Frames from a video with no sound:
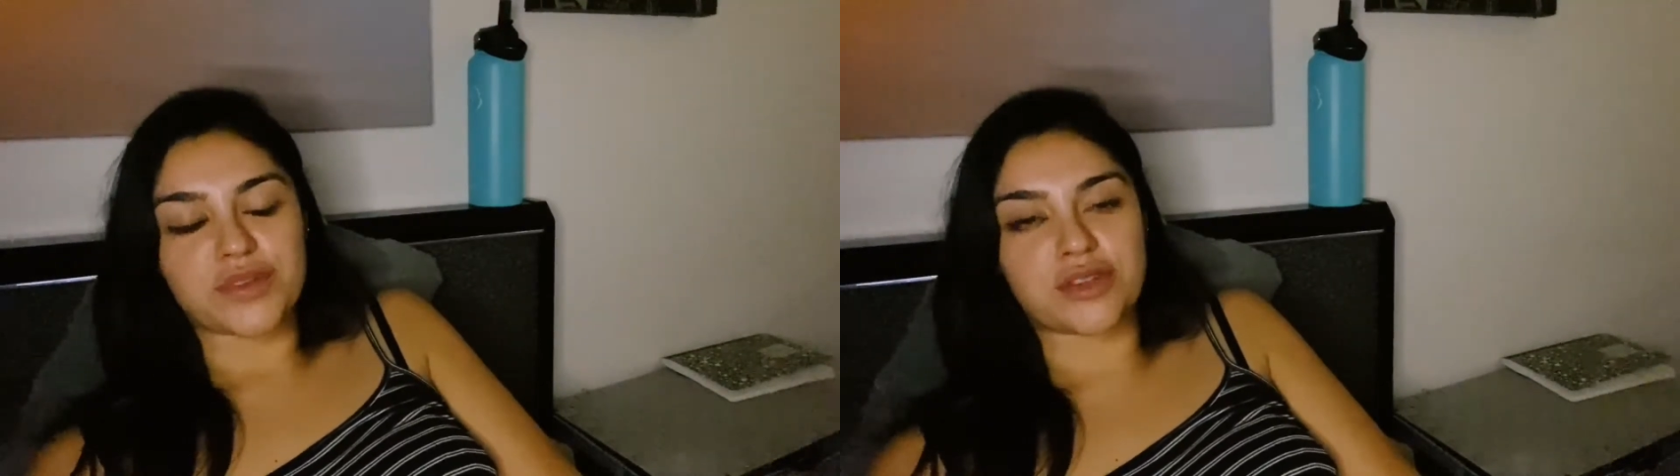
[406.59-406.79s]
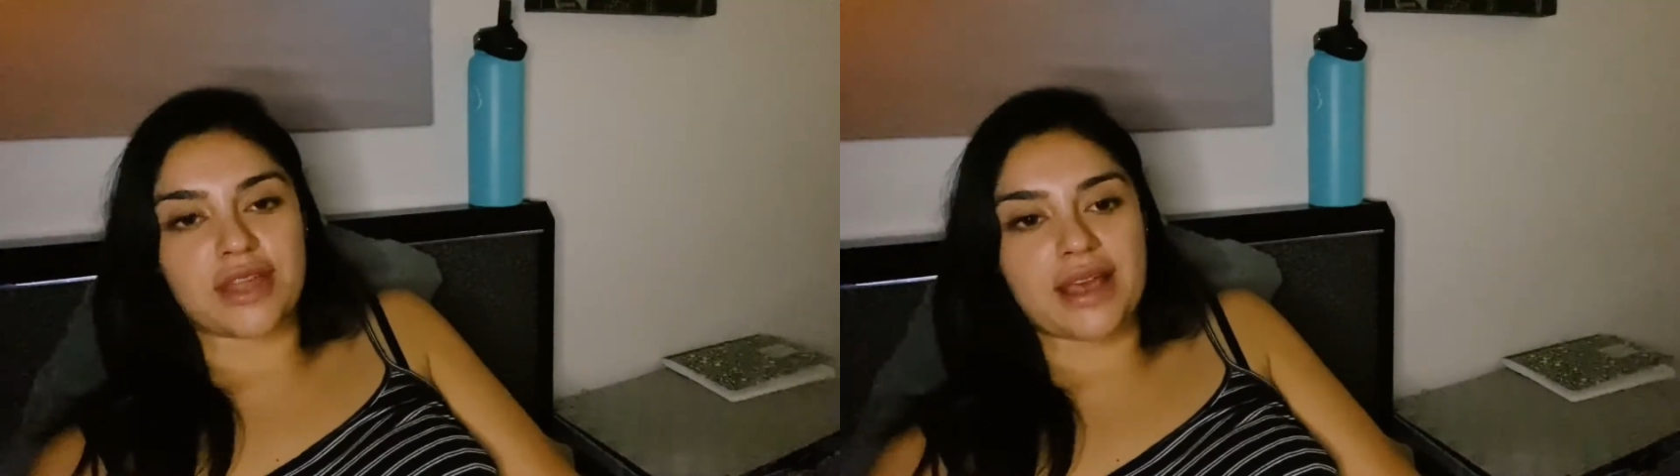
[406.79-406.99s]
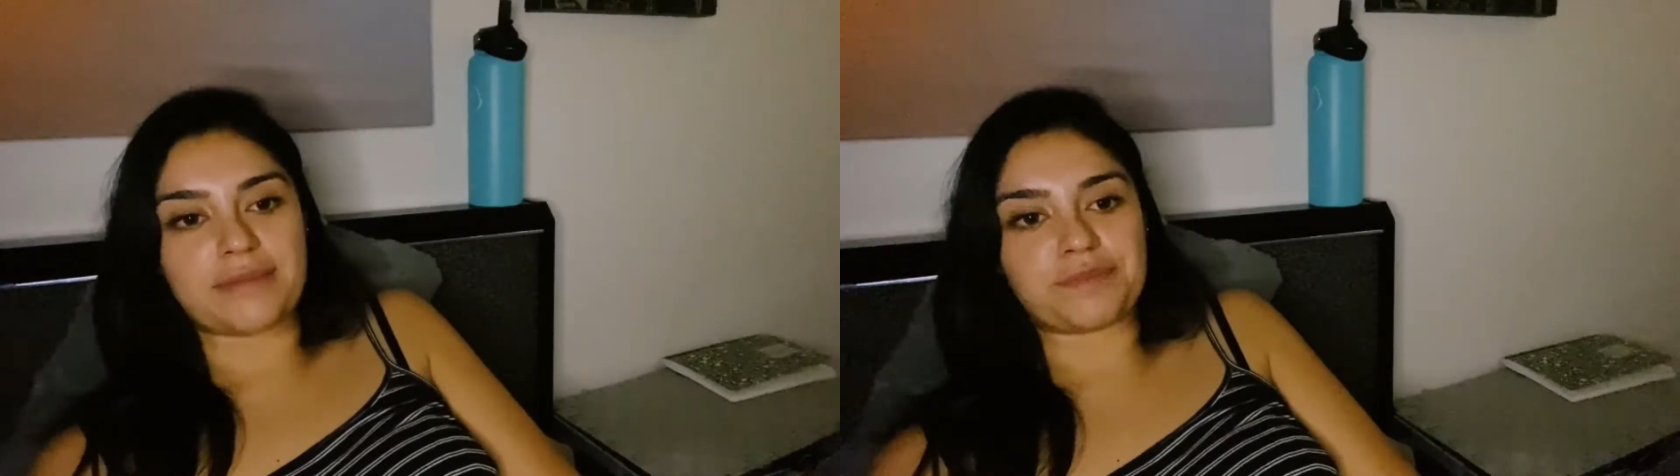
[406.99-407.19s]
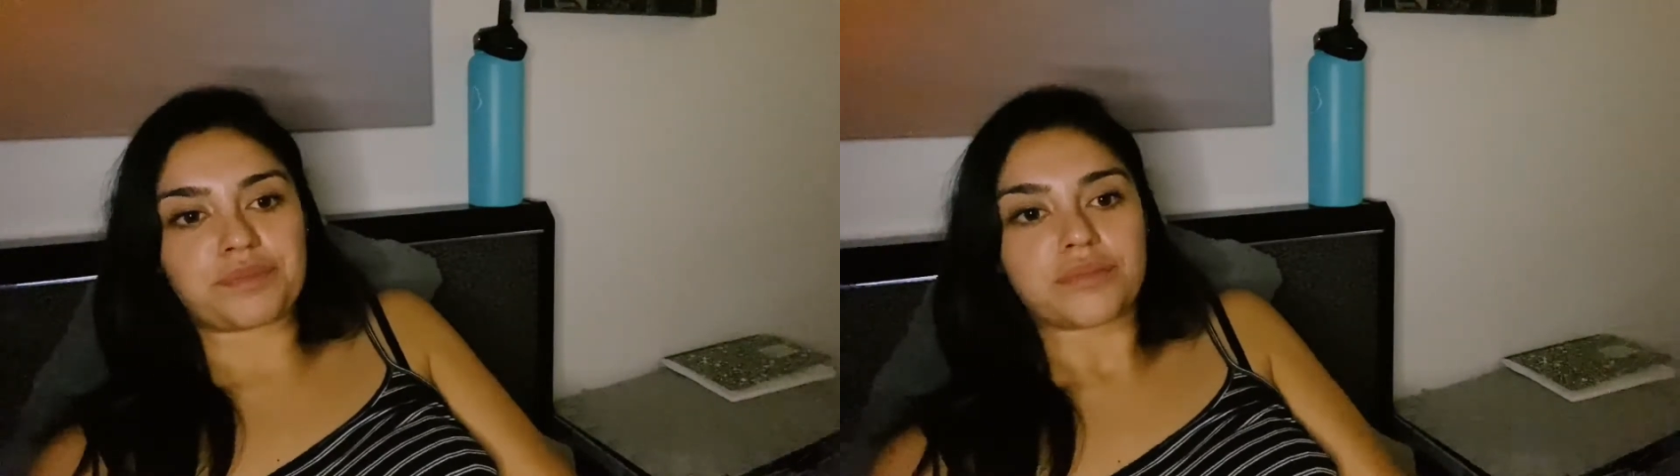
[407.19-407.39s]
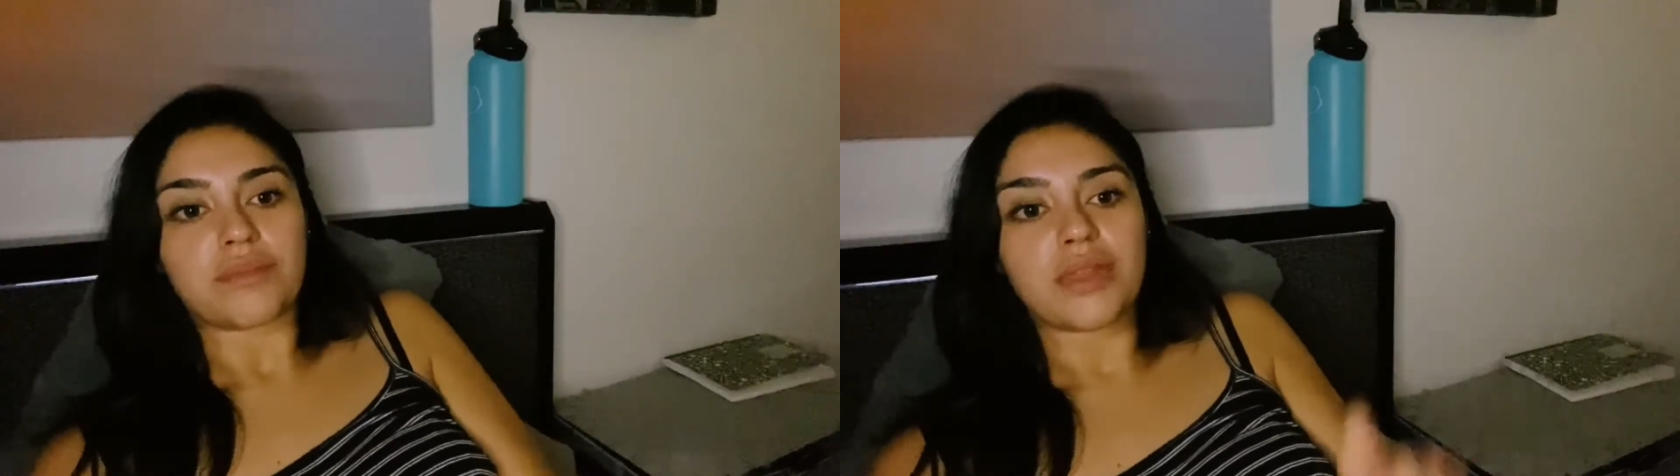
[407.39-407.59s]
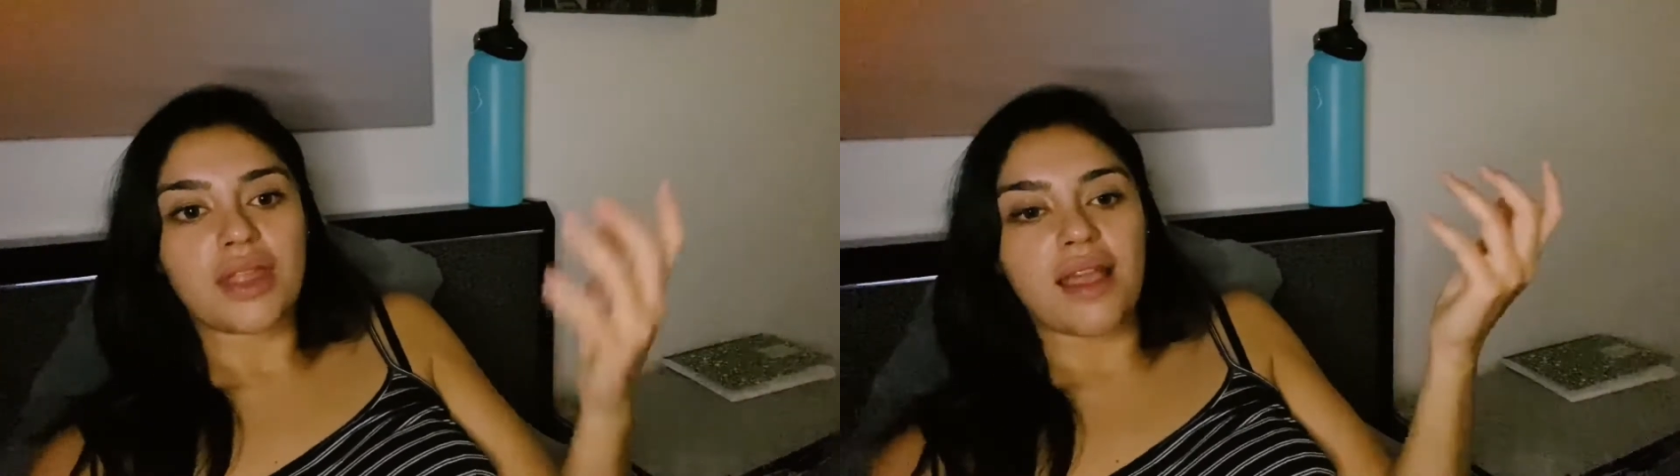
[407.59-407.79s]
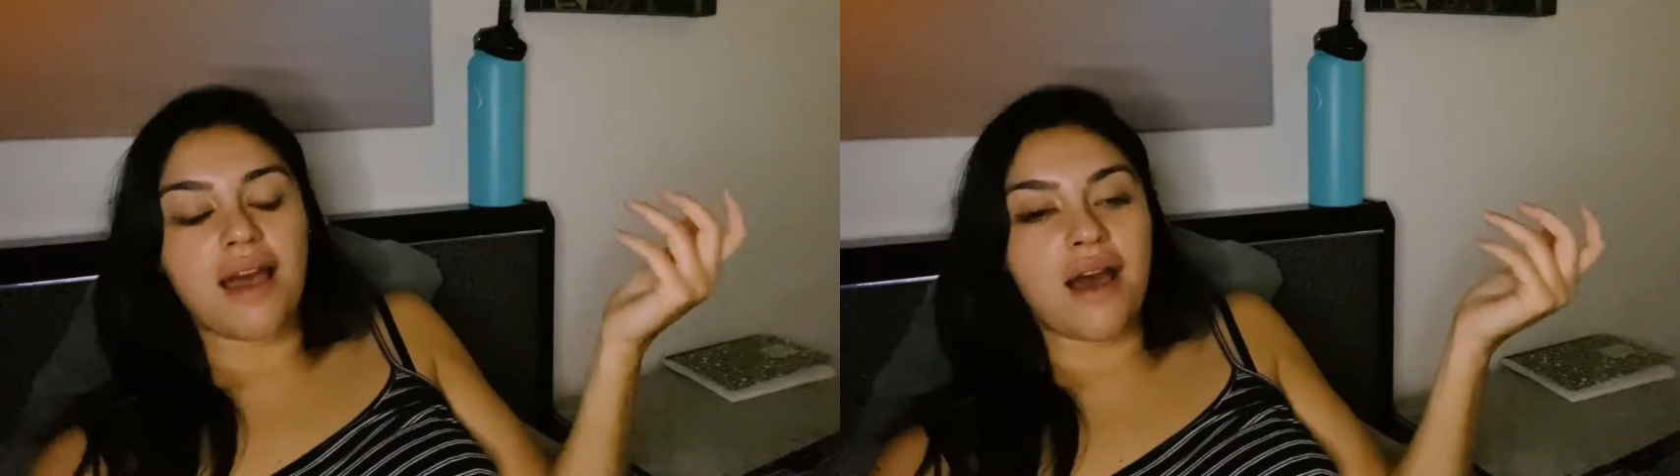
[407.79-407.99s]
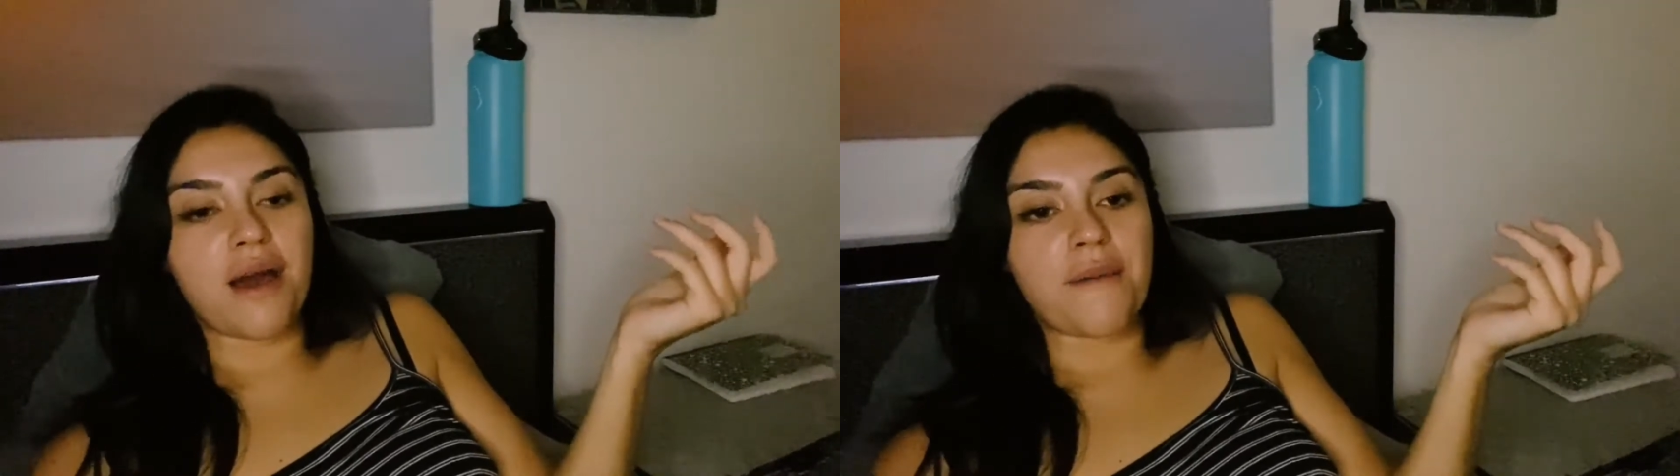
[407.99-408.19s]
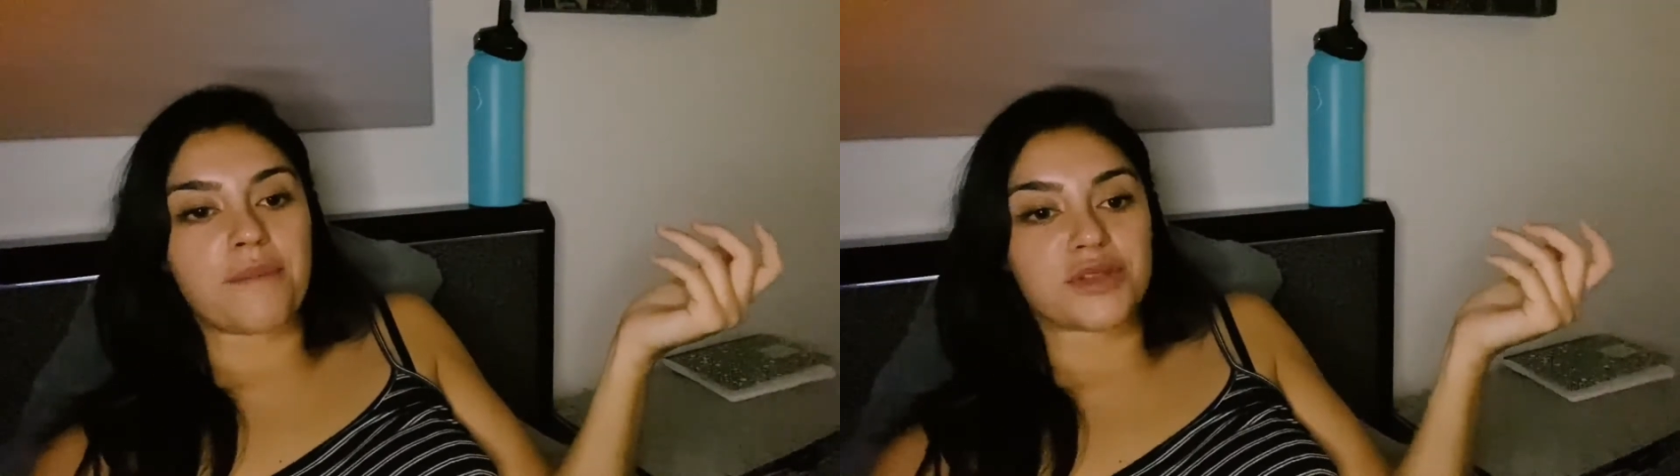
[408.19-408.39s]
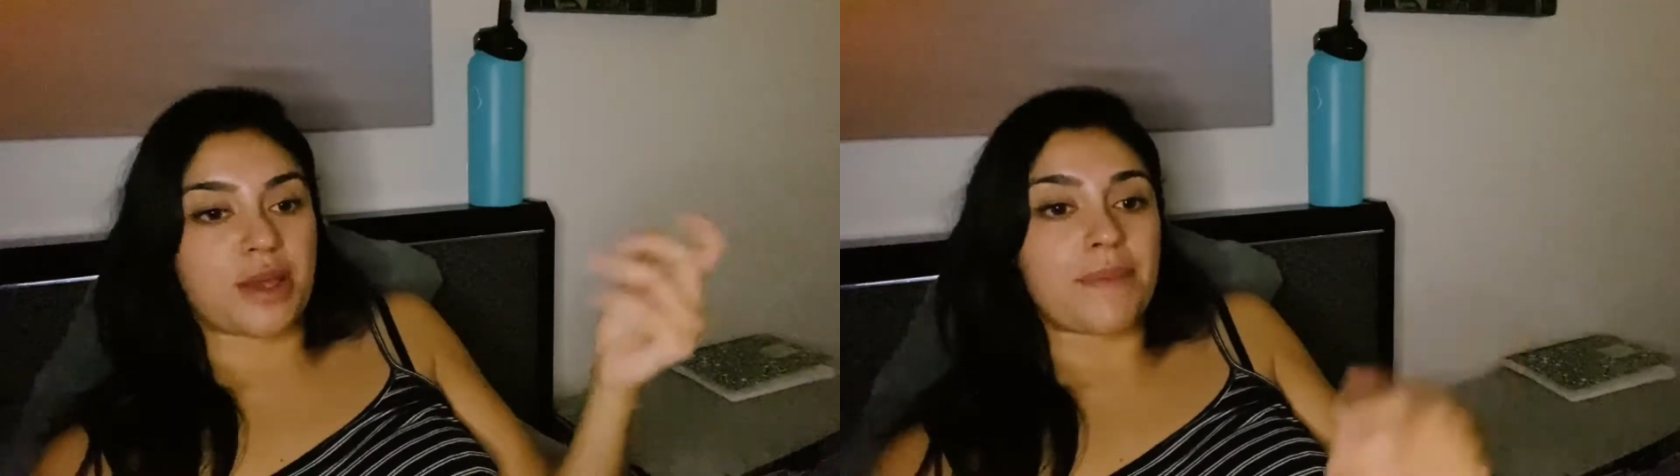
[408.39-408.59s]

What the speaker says: So then, so